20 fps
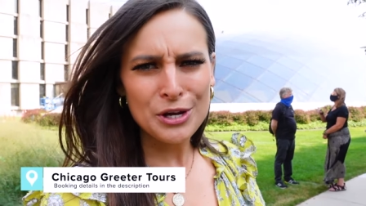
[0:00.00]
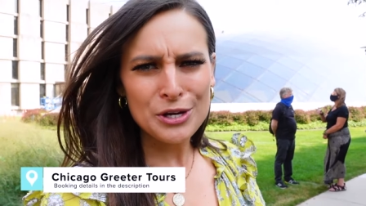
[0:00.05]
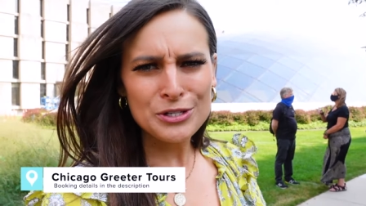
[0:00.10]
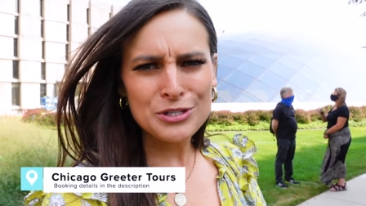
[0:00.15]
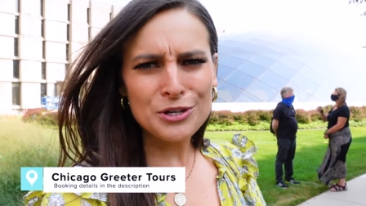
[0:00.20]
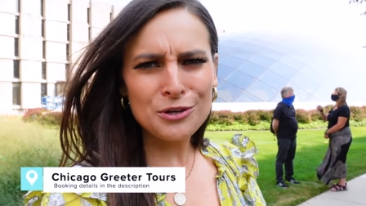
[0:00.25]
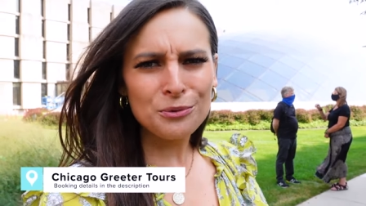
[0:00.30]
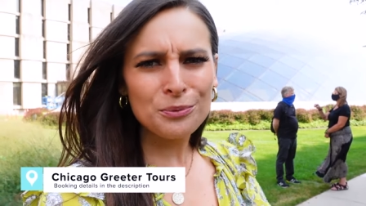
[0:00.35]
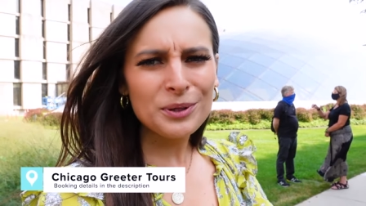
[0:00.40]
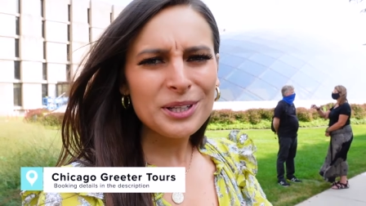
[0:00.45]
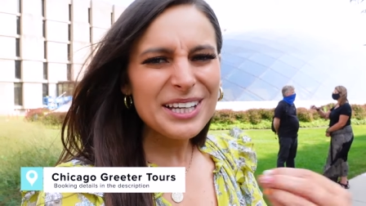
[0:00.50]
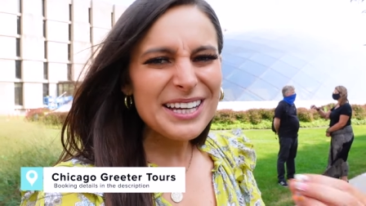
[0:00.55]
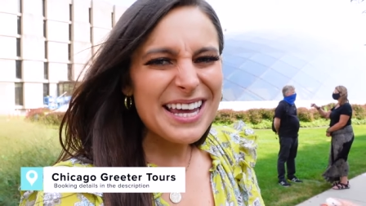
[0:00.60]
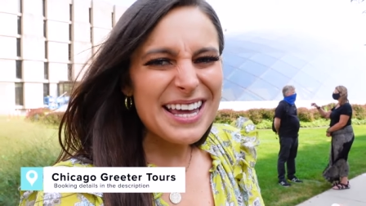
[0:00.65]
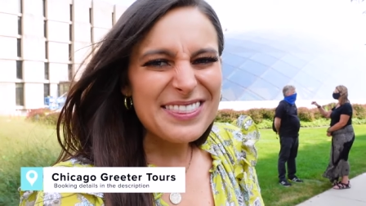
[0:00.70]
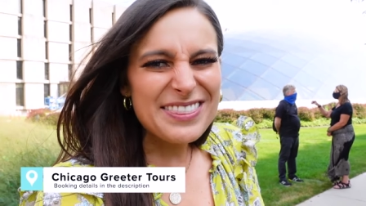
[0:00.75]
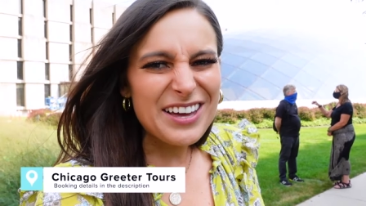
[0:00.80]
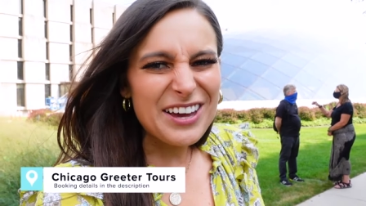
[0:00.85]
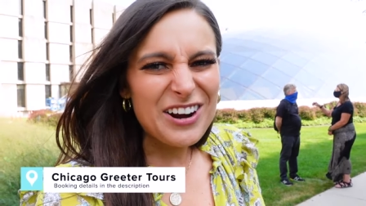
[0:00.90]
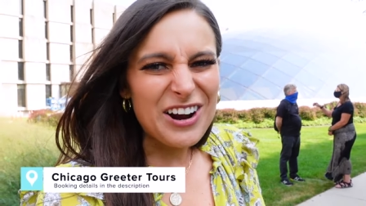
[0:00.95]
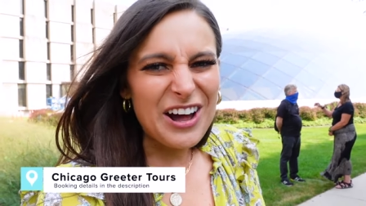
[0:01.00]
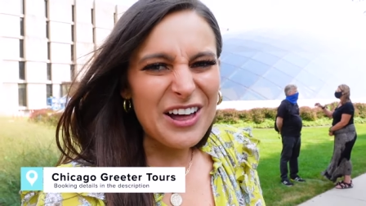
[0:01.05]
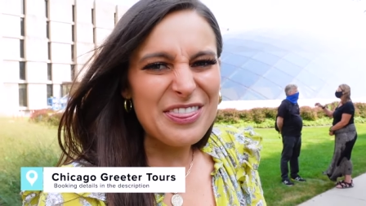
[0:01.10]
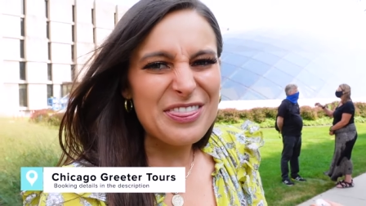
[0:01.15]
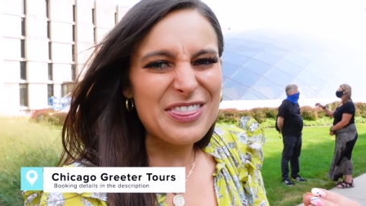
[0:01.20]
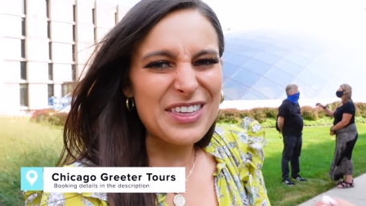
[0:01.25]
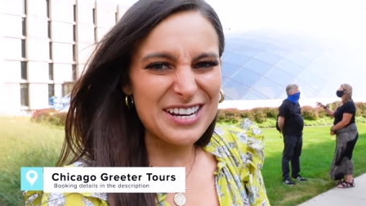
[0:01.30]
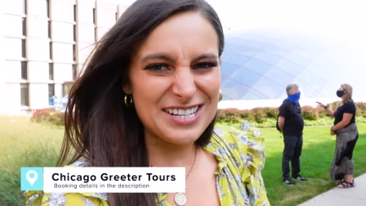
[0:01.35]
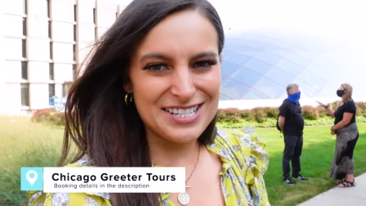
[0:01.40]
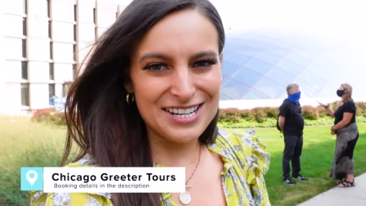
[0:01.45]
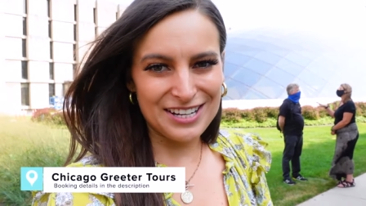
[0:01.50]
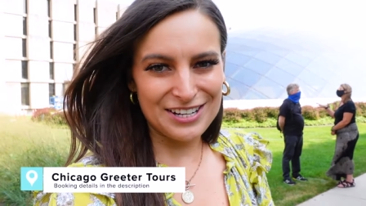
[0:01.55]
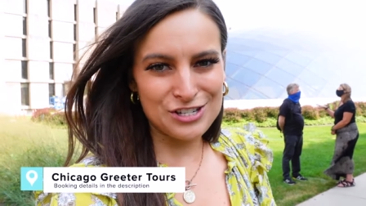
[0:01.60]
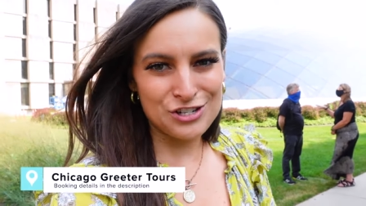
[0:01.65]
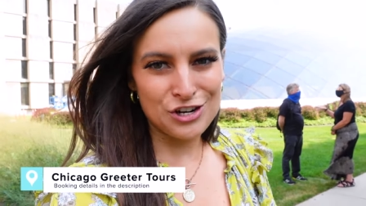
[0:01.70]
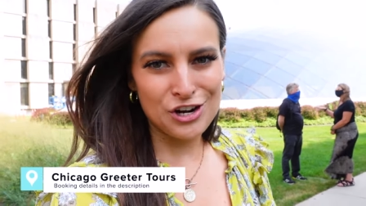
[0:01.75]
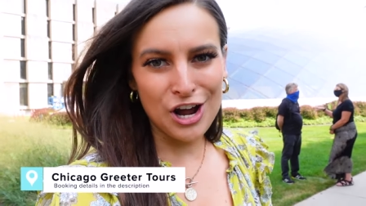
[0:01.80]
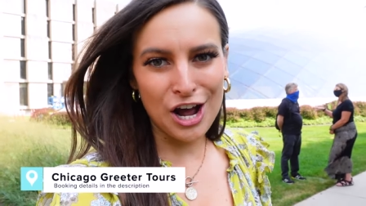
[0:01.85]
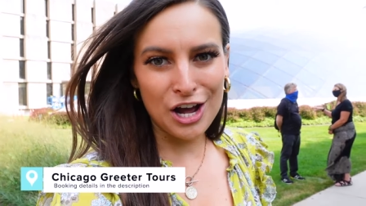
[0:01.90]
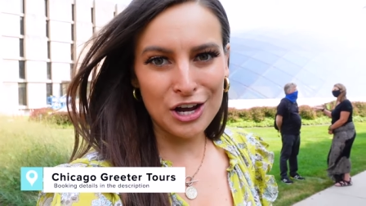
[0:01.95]
So you really get that authentic
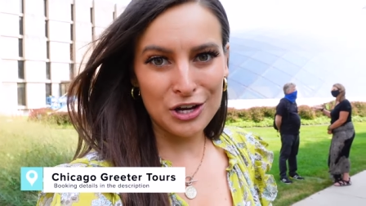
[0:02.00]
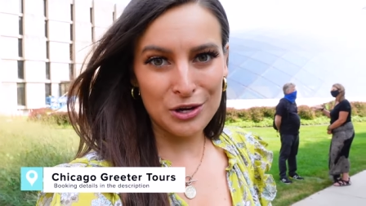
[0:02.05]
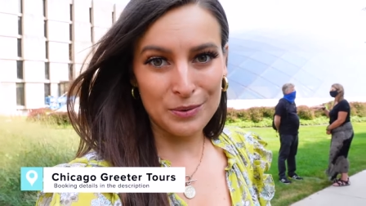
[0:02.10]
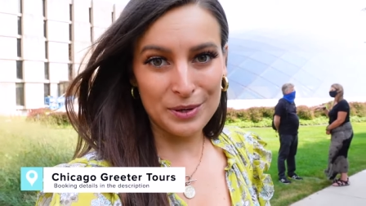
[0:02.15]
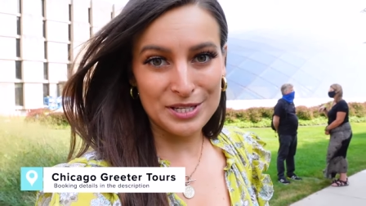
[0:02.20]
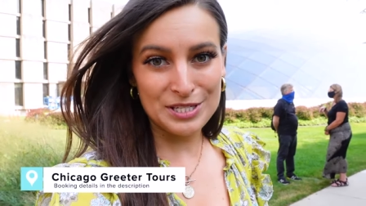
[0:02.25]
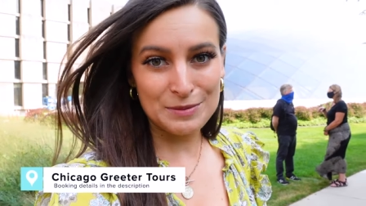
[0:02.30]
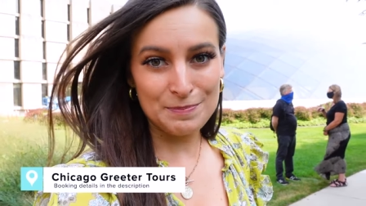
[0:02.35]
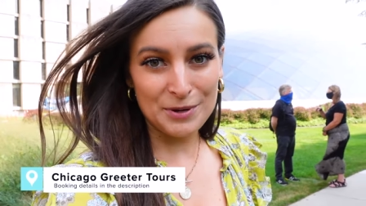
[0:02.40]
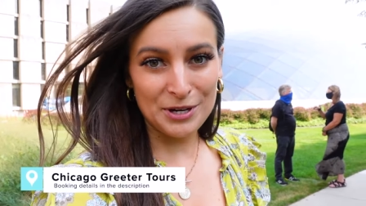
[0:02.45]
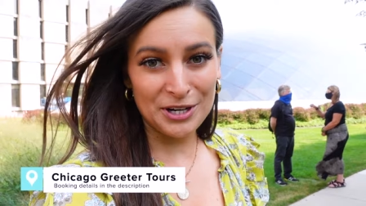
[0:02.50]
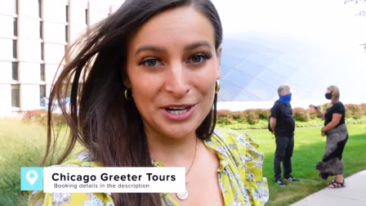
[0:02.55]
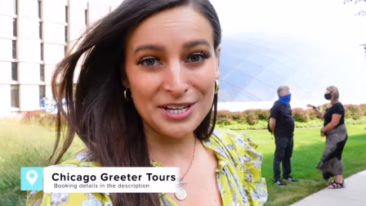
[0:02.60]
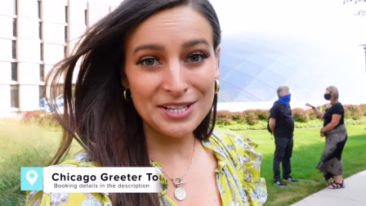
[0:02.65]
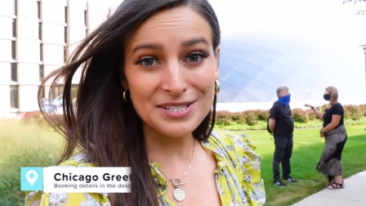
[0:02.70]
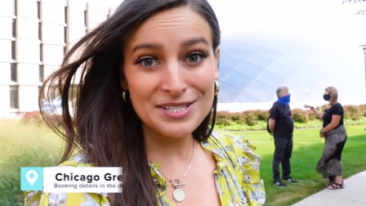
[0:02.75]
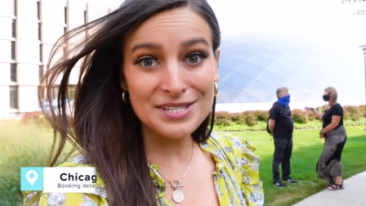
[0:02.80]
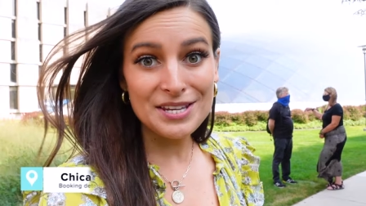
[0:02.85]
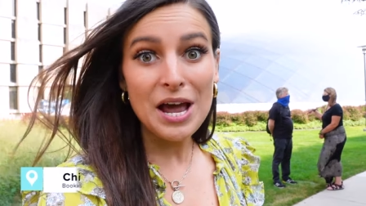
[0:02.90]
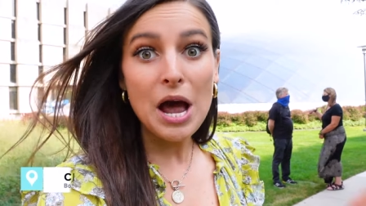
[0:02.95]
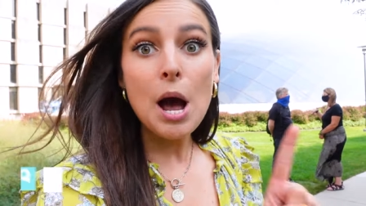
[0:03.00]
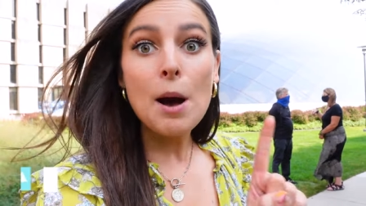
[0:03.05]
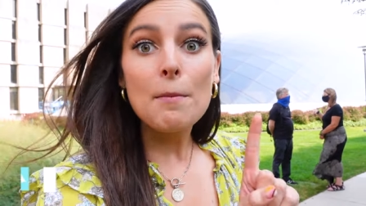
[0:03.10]
Chicago experience.